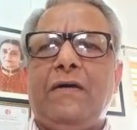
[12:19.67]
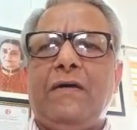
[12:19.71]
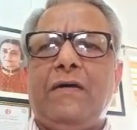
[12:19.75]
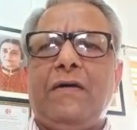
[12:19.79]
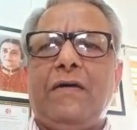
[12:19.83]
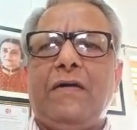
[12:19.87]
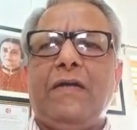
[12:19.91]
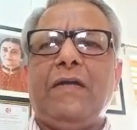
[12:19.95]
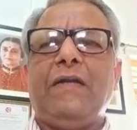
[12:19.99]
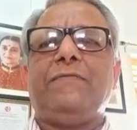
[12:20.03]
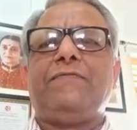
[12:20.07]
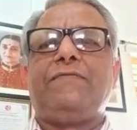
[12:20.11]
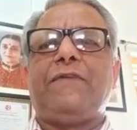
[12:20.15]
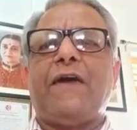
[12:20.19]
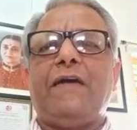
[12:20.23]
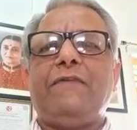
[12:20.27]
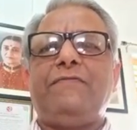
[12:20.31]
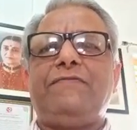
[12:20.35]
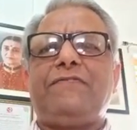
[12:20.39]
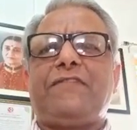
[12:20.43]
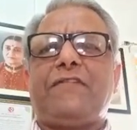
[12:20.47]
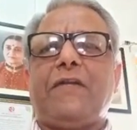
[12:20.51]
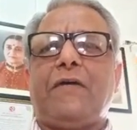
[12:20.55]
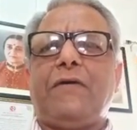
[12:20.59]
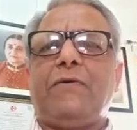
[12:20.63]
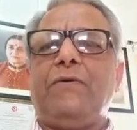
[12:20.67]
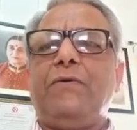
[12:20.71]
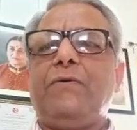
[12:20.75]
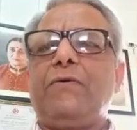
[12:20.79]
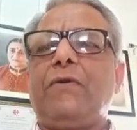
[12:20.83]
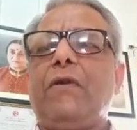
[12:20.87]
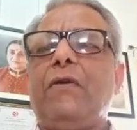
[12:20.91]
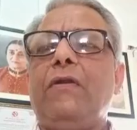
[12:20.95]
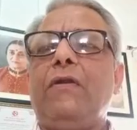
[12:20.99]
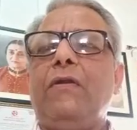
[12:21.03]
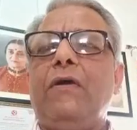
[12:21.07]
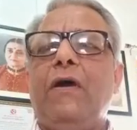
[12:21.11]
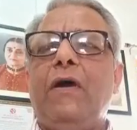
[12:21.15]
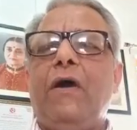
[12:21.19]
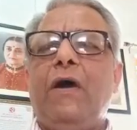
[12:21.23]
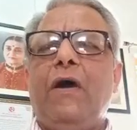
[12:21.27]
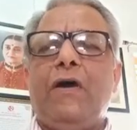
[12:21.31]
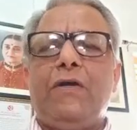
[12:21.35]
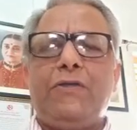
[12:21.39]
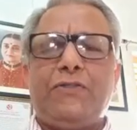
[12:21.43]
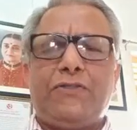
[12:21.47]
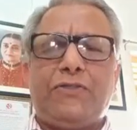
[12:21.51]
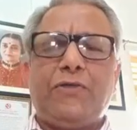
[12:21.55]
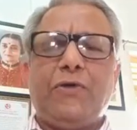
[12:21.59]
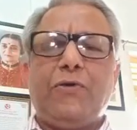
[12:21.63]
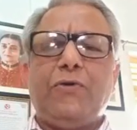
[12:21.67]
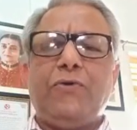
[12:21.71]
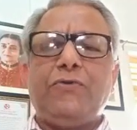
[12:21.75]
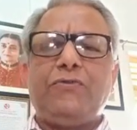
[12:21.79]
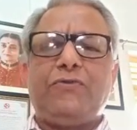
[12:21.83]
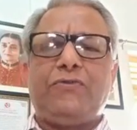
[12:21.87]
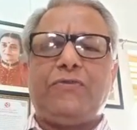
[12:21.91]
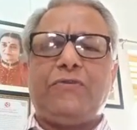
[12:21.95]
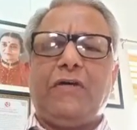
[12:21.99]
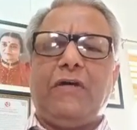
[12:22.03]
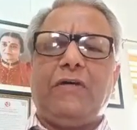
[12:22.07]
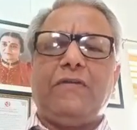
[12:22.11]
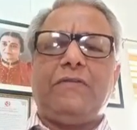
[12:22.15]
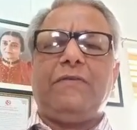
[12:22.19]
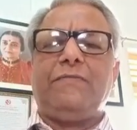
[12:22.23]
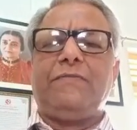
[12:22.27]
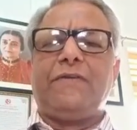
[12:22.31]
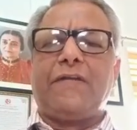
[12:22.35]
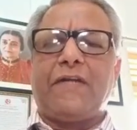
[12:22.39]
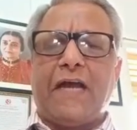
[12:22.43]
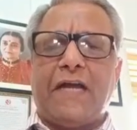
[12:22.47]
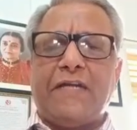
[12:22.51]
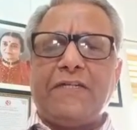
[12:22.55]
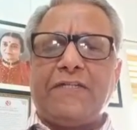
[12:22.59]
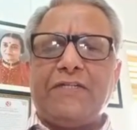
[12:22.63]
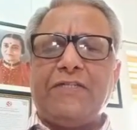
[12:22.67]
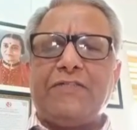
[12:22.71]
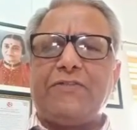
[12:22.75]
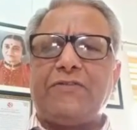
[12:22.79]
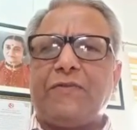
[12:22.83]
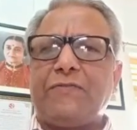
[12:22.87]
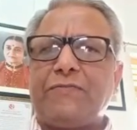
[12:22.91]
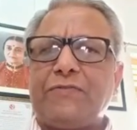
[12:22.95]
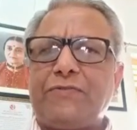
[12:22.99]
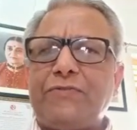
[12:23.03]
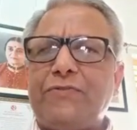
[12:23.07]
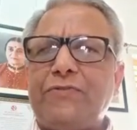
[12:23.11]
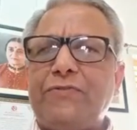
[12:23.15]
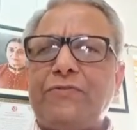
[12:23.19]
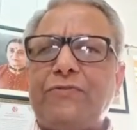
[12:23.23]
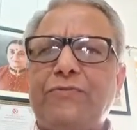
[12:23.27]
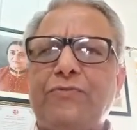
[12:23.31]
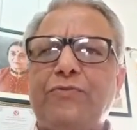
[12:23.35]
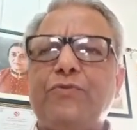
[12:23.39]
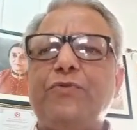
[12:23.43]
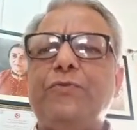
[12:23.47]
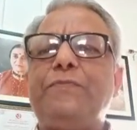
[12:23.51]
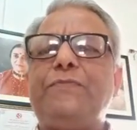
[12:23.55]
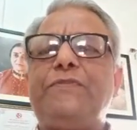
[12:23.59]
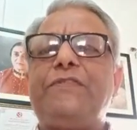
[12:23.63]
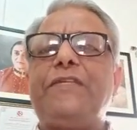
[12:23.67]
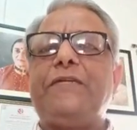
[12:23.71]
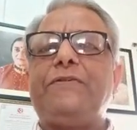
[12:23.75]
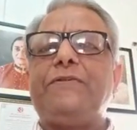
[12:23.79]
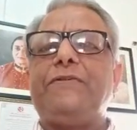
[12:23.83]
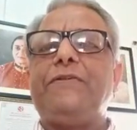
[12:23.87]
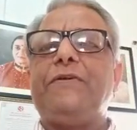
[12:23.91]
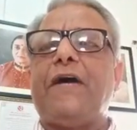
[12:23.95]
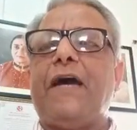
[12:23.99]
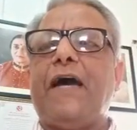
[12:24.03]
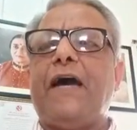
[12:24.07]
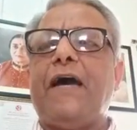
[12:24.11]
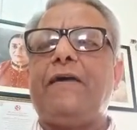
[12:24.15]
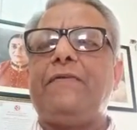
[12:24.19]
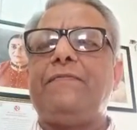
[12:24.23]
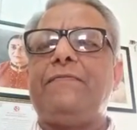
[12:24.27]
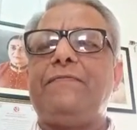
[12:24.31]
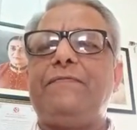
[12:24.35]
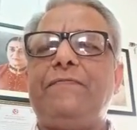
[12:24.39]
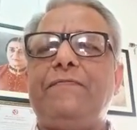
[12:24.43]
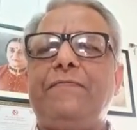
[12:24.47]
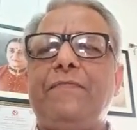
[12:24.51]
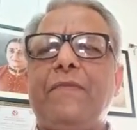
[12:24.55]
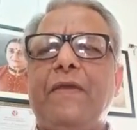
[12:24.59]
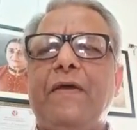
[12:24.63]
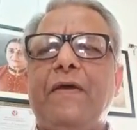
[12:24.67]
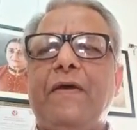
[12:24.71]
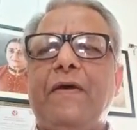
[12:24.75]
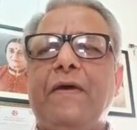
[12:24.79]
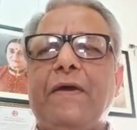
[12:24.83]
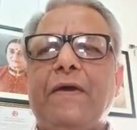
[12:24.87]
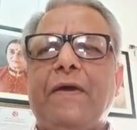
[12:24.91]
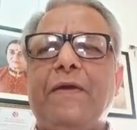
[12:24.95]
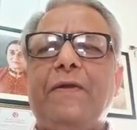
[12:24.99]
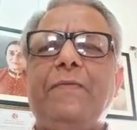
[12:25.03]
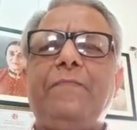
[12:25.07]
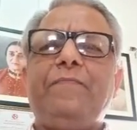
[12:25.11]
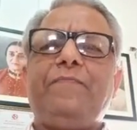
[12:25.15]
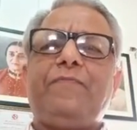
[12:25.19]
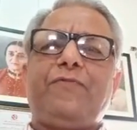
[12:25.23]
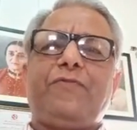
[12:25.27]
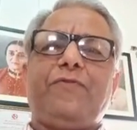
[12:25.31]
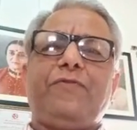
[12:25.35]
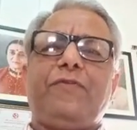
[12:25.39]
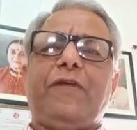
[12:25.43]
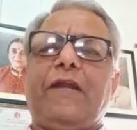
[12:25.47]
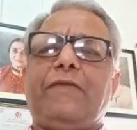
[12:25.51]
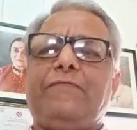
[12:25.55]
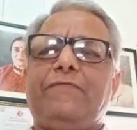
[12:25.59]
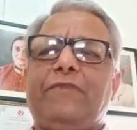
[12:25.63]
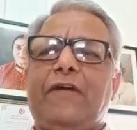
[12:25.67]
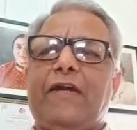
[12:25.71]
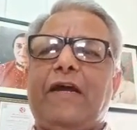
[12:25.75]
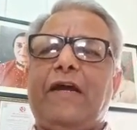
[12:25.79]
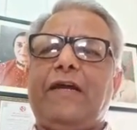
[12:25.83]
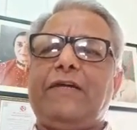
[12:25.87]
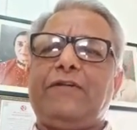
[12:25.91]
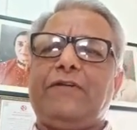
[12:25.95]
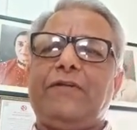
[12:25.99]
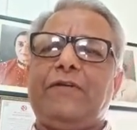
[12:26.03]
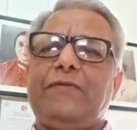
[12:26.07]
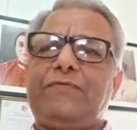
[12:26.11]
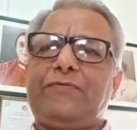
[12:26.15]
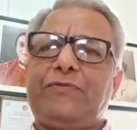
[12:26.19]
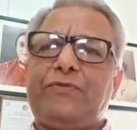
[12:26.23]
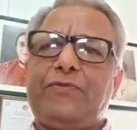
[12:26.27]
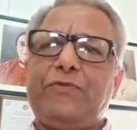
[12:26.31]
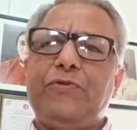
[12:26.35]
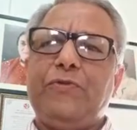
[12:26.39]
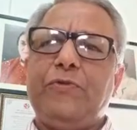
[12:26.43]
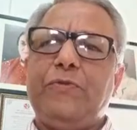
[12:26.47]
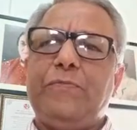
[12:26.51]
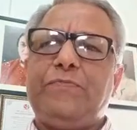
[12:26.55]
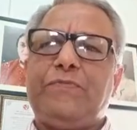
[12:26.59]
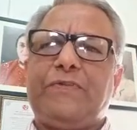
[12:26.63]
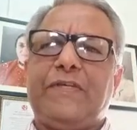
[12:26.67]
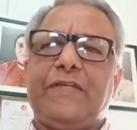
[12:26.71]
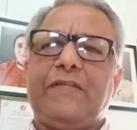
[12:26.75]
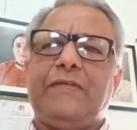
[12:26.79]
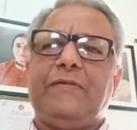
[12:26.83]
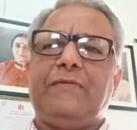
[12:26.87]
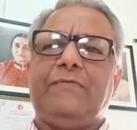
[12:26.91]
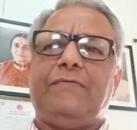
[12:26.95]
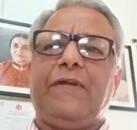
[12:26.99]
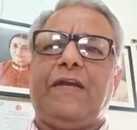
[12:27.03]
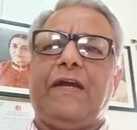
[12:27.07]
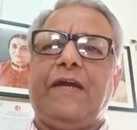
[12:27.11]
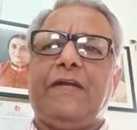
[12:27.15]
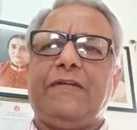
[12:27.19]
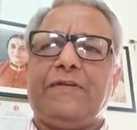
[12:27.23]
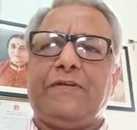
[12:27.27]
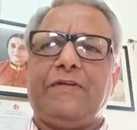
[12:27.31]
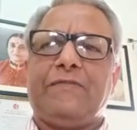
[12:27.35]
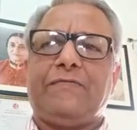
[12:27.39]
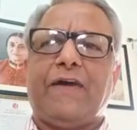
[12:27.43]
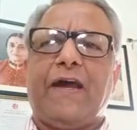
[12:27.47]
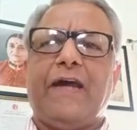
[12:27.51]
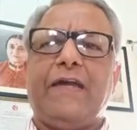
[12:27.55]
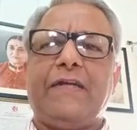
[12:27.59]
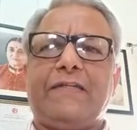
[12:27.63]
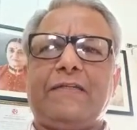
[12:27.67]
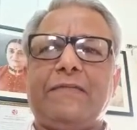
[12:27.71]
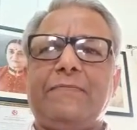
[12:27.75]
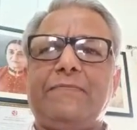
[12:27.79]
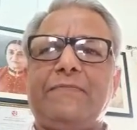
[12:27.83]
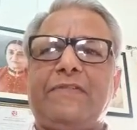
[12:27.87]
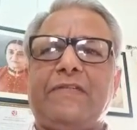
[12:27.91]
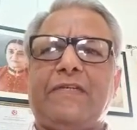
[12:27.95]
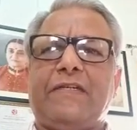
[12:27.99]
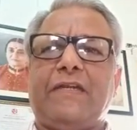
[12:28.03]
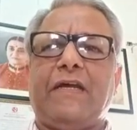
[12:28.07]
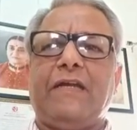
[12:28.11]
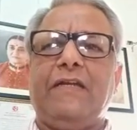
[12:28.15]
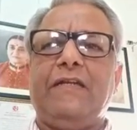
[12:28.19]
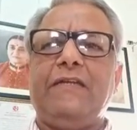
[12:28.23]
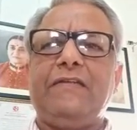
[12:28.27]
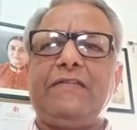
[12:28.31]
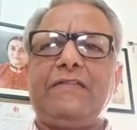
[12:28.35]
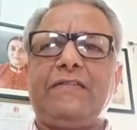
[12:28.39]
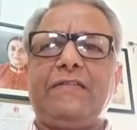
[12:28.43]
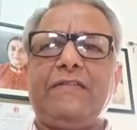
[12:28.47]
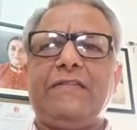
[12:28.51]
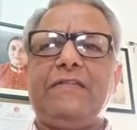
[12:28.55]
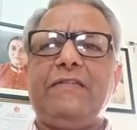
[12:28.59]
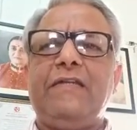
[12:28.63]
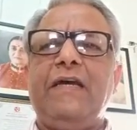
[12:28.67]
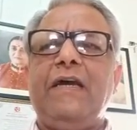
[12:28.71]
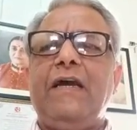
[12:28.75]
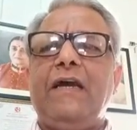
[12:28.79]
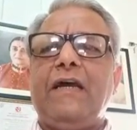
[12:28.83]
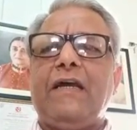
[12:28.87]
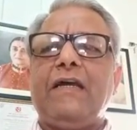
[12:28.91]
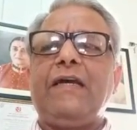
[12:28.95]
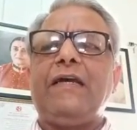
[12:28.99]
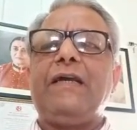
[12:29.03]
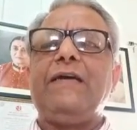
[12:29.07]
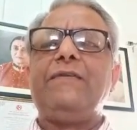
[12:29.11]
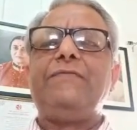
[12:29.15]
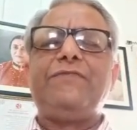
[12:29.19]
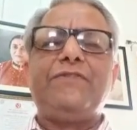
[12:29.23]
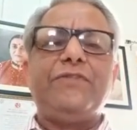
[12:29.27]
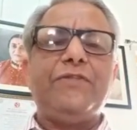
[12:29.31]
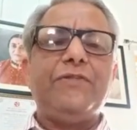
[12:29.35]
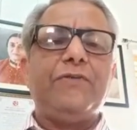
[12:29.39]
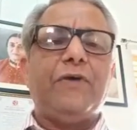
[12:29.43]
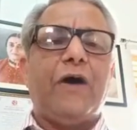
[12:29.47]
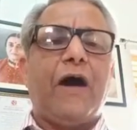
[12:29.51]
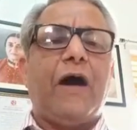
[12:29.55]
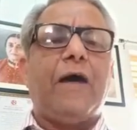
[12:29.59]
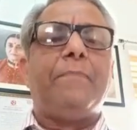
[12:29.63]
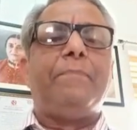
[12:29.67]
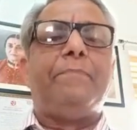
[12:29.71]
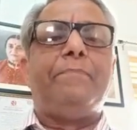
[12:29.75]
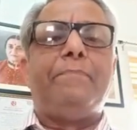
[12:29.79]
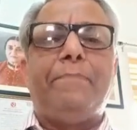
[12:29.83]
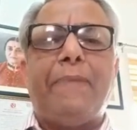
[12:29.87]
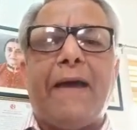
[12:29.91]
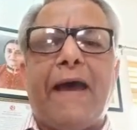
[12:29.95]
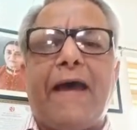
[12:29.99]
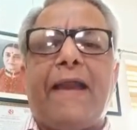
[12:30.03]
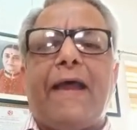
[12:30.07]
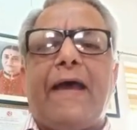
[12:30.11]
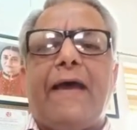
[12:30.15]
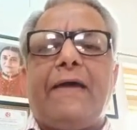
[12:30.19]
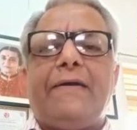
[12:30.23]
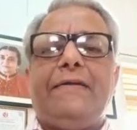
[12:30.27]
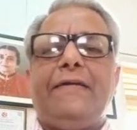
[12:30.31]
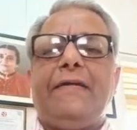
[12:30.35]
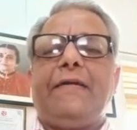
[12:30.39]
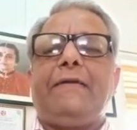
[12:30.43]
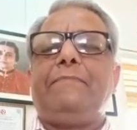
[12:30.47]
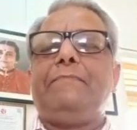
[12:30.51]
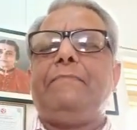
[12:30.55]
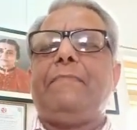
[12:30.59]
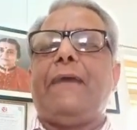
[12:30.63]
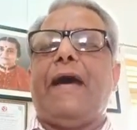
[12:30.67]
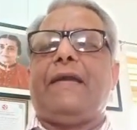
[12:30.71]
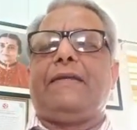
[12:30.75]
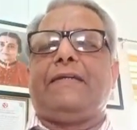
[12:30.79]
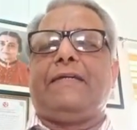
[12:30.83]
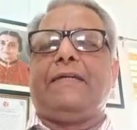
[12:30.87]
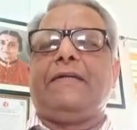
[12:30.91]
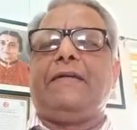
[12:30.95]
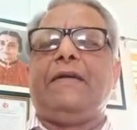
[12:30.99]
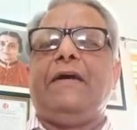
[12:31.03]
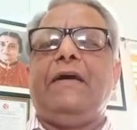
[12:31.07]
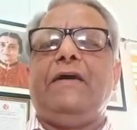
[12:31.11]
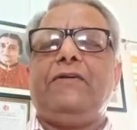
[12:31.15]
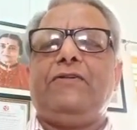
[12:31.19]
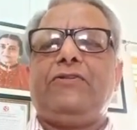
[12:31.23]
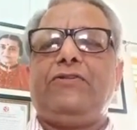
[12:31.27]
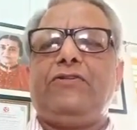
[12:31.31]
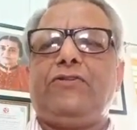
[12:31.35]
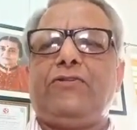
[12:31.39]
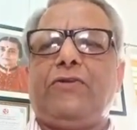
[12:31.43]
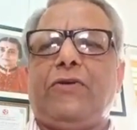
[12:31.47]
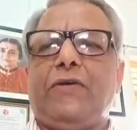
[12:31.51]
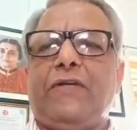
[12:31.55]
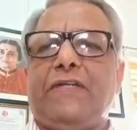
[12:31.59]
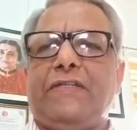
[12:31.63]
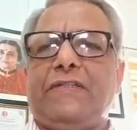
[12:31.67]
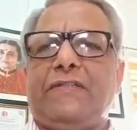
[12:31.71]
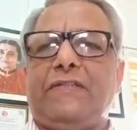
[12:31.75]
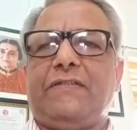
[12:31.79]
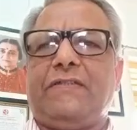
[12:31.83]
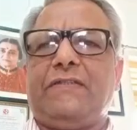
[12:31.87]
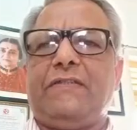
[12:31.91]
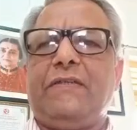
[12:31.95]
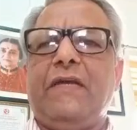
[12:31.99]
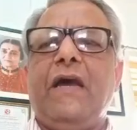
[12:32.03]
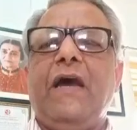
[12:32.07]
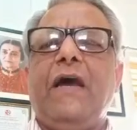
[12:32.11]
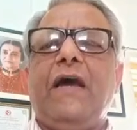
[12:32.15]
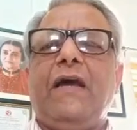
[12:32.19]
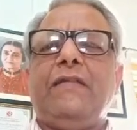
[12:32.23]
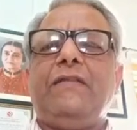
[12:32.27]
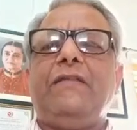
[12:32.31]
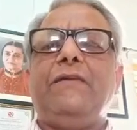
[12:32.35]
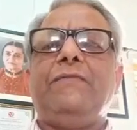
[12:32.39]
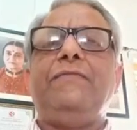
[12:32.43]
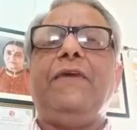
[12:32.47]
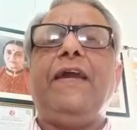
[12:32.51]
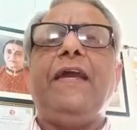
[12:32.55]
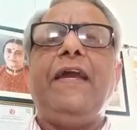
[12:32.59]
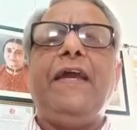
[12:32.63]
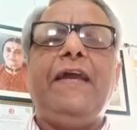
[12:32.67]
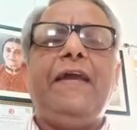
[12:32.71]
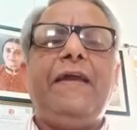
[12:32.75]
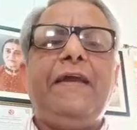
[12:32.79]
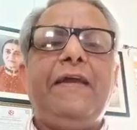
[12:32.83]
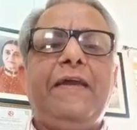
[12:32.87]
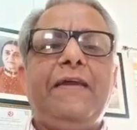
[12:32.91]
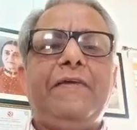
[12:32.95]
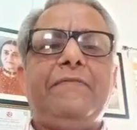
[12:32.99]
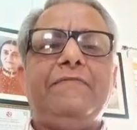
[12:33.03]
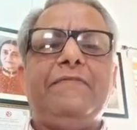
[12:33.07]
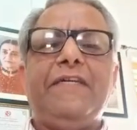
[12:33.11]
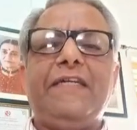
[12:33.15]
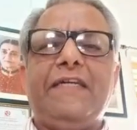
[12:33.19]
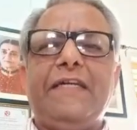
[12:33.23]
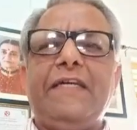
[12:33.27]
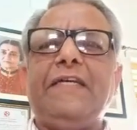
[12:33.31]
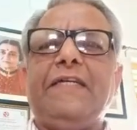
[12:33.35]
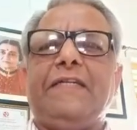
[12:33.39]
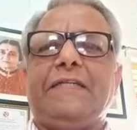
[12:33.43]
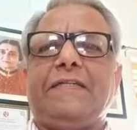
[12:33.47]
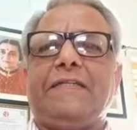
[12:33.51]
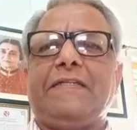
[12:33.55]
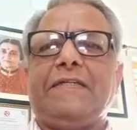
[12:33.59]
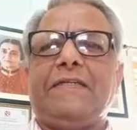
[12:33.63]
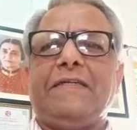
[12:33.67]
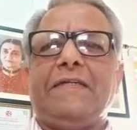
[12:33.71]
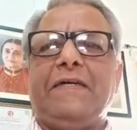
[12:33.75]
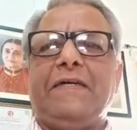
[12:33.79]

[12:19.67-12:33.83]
in a 5-star hotel shows the varieties of soups that you have, so that variety of soups and the variety of items that are listed gives you a paradigmatic choice. The way we eat,